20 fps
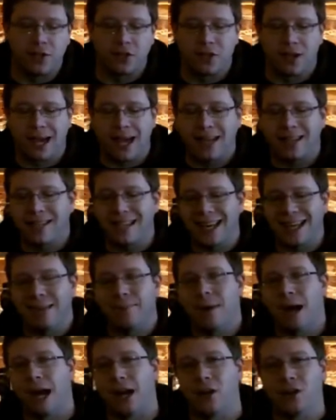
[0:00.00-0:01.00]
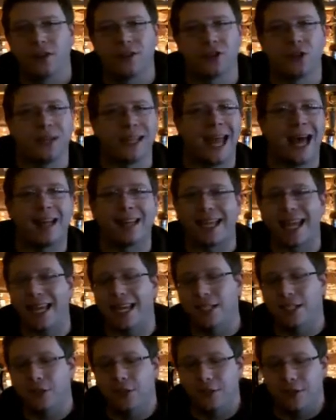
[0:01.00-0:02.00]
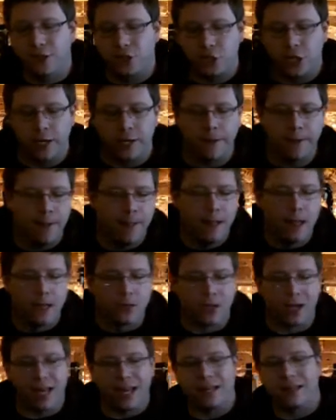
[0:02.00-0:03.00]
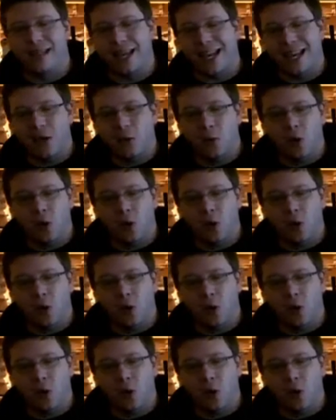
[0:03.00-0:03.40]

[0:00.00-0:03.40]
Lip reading: So I got a second bottle. I was only allocated two this year. So I got a second